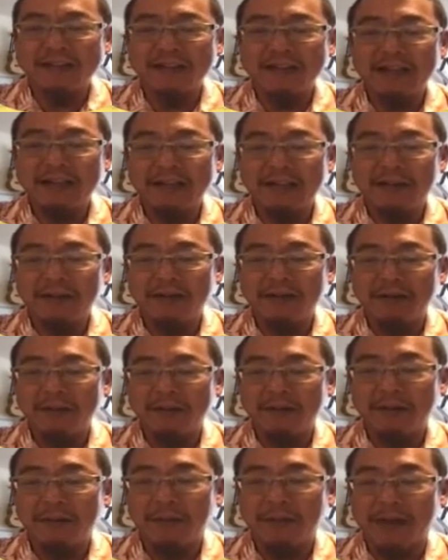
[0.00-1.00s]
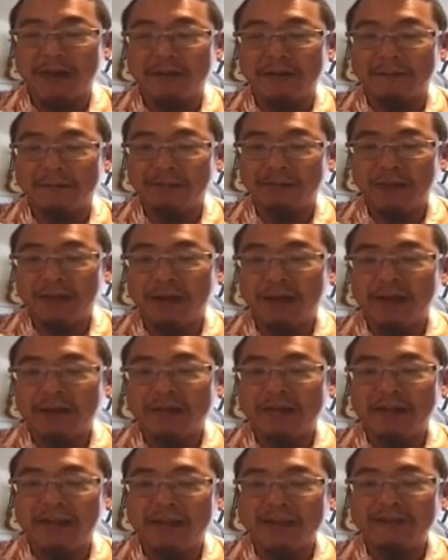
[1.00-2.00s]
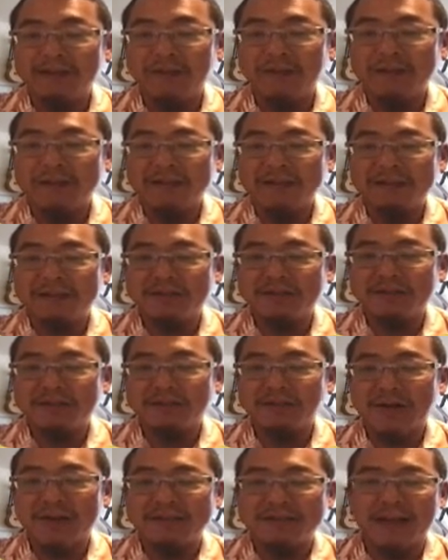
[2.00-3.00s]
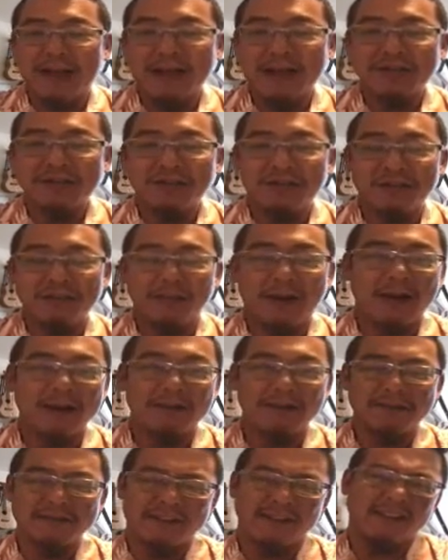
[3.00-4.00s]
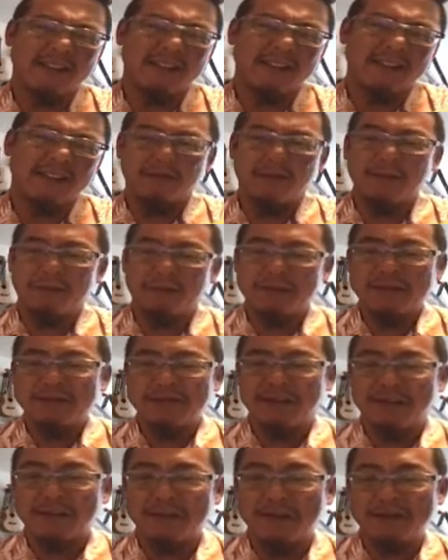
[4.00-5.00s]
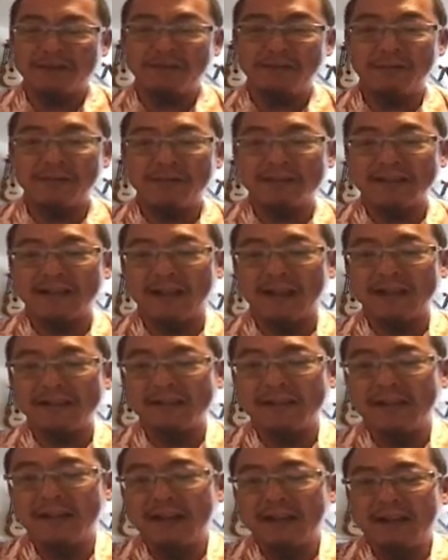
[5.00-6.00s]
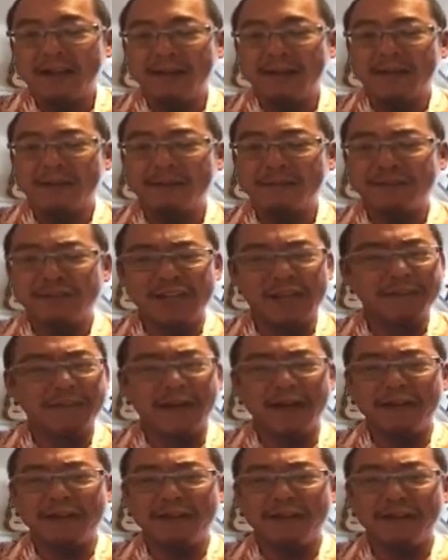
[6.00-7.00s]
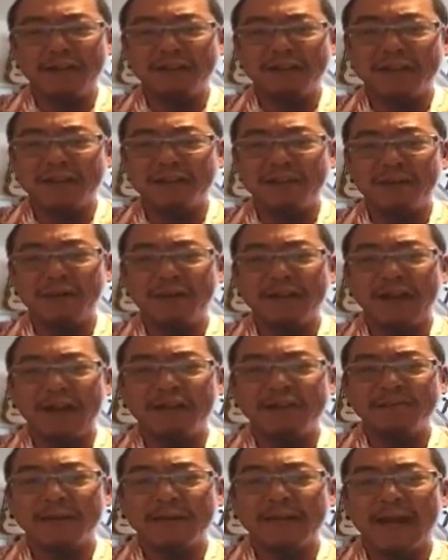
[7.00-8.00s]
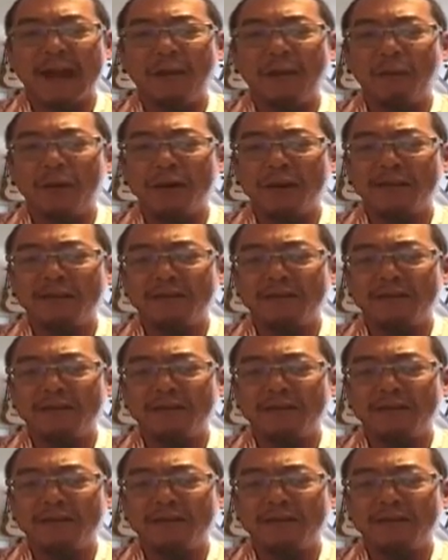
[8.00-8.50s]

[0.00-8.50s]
a linear model. The next one is this transactional model. There's another one. We'll just talk about two in this class. Same kind of thing. There's communicators, but now we're